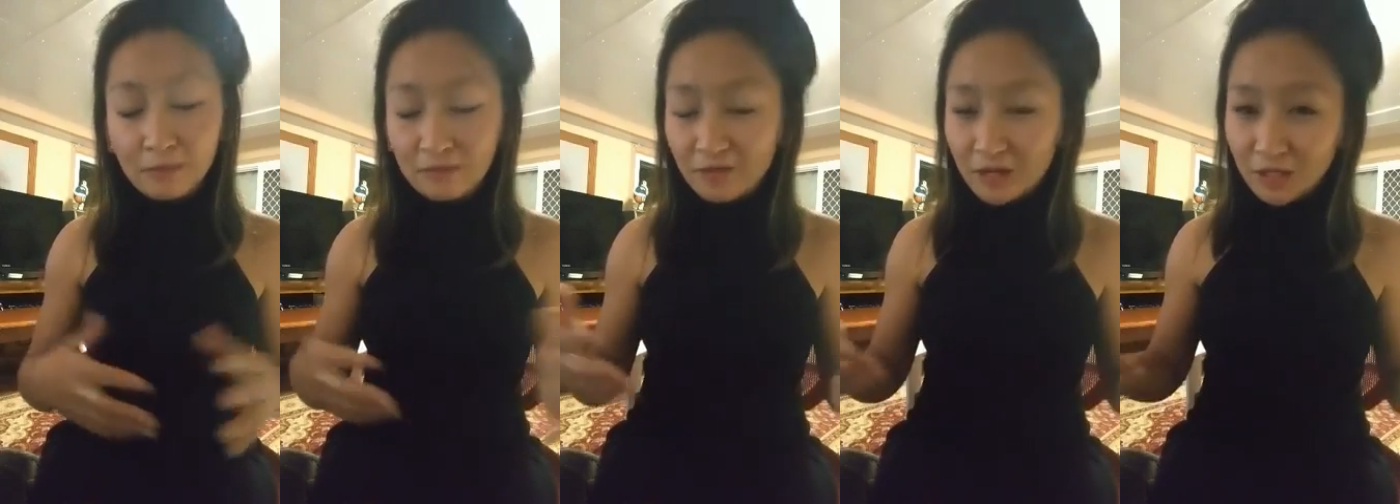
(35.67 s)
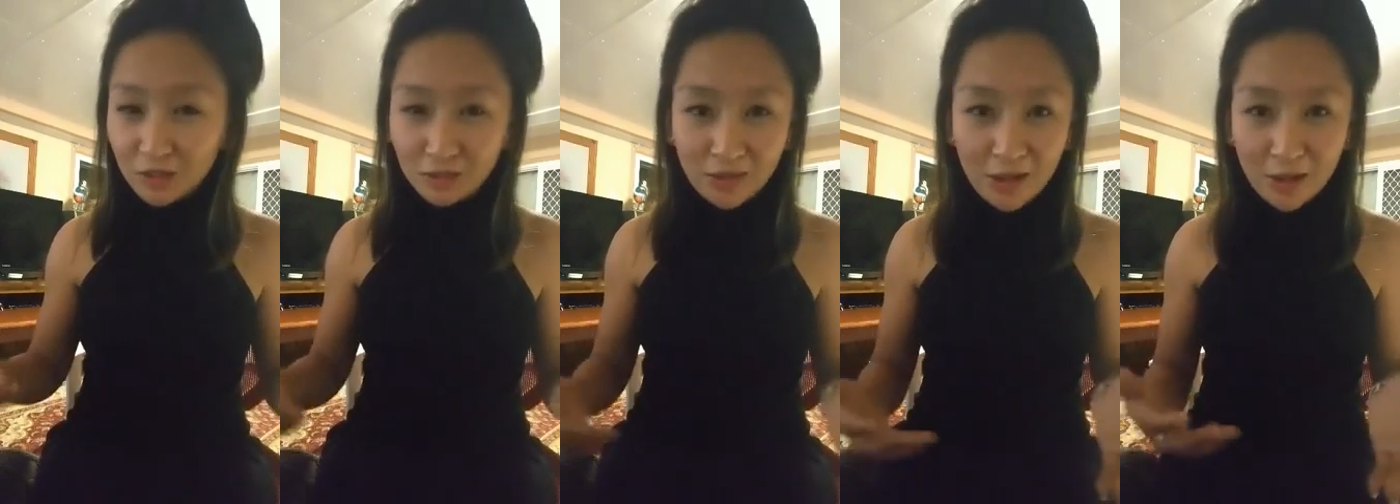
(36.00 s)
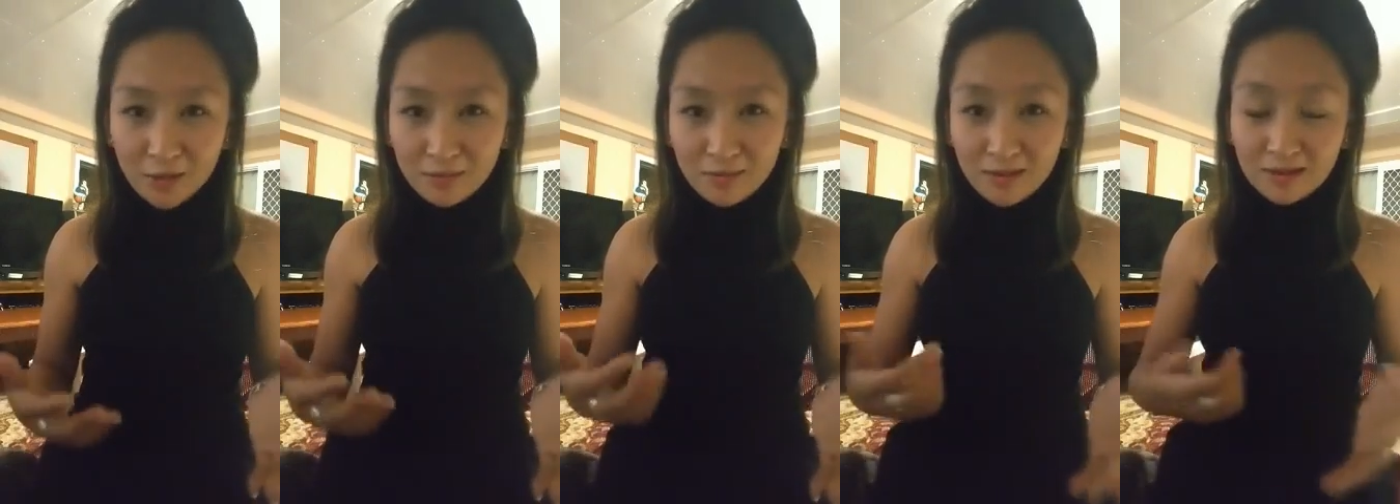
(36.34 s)
professional
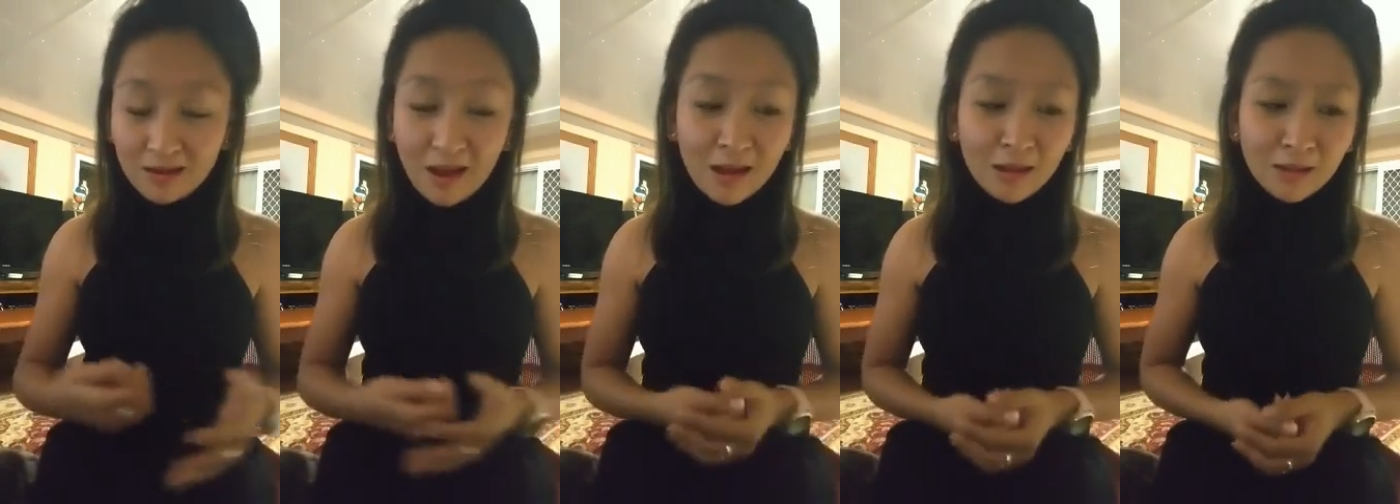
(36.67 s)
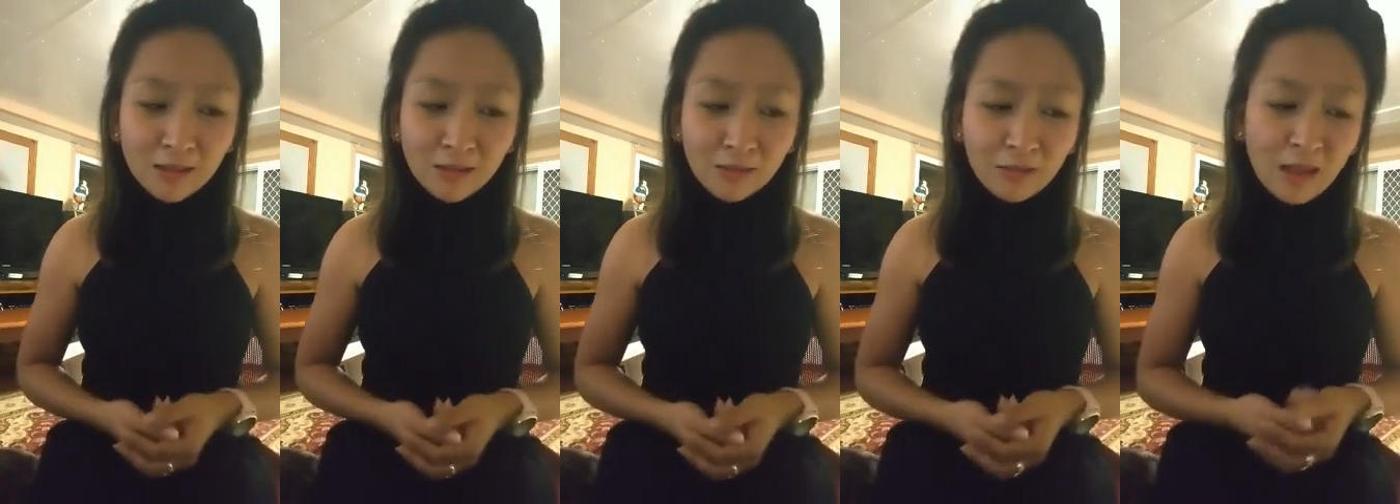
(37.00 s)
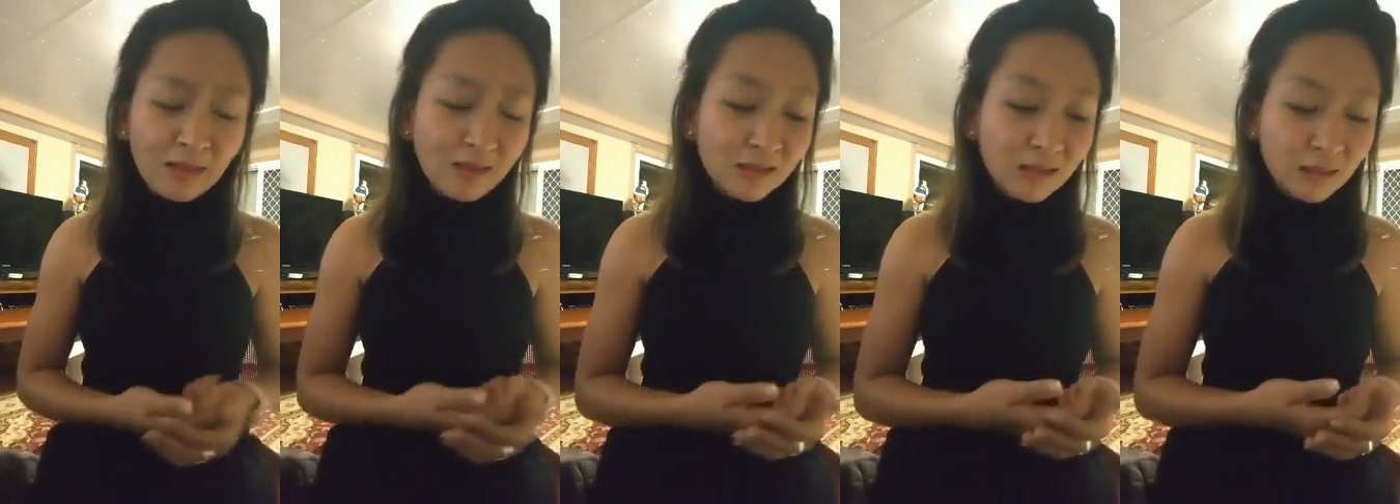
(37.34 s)
help and guidance
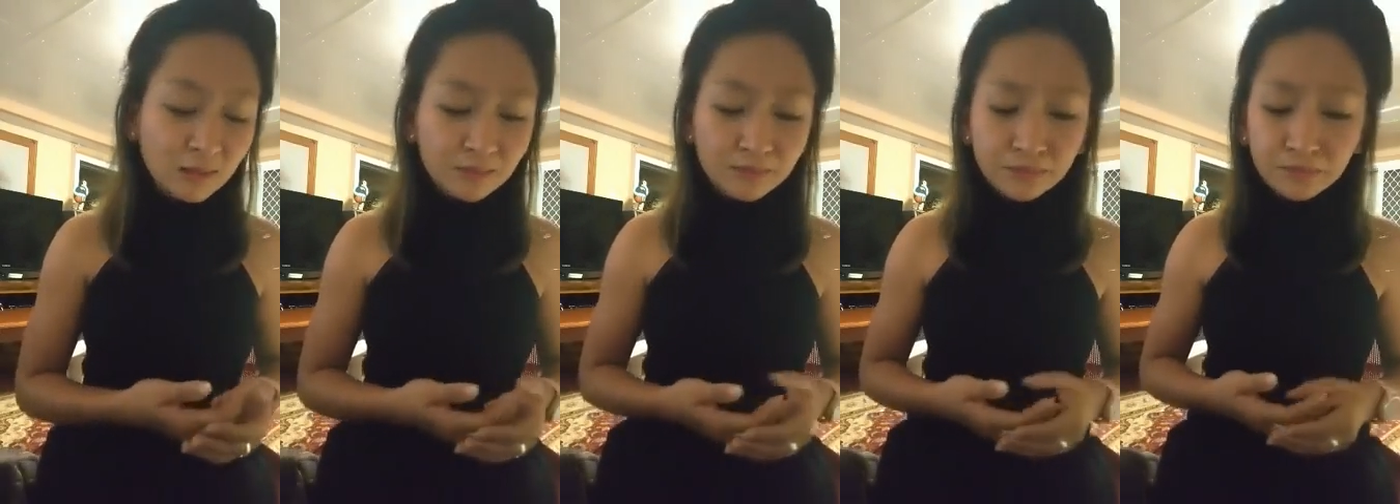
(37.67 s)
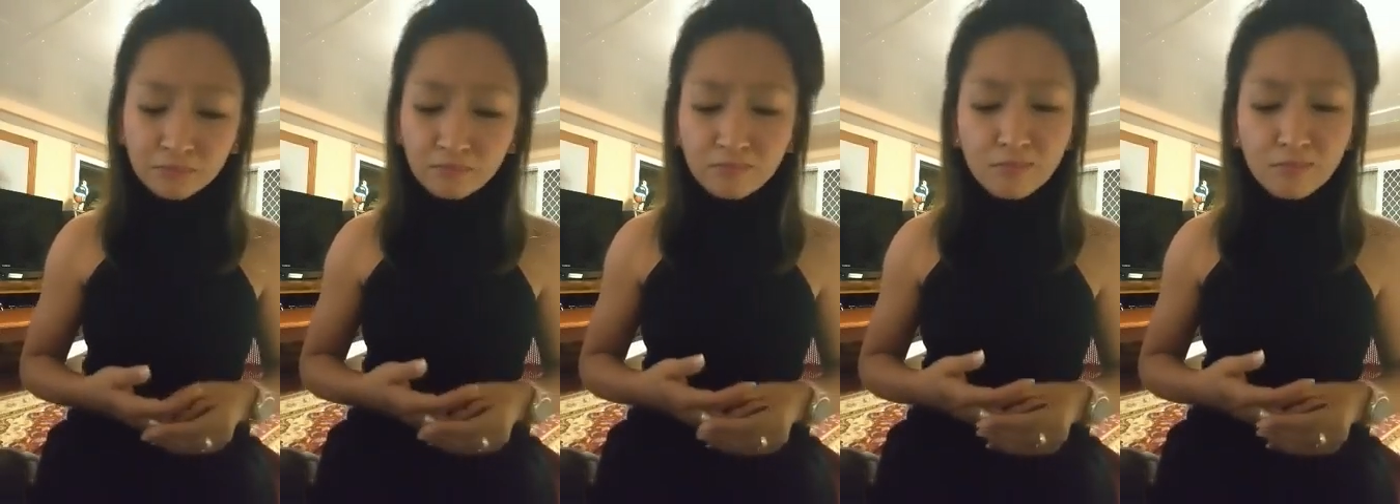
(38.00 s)
with Allison,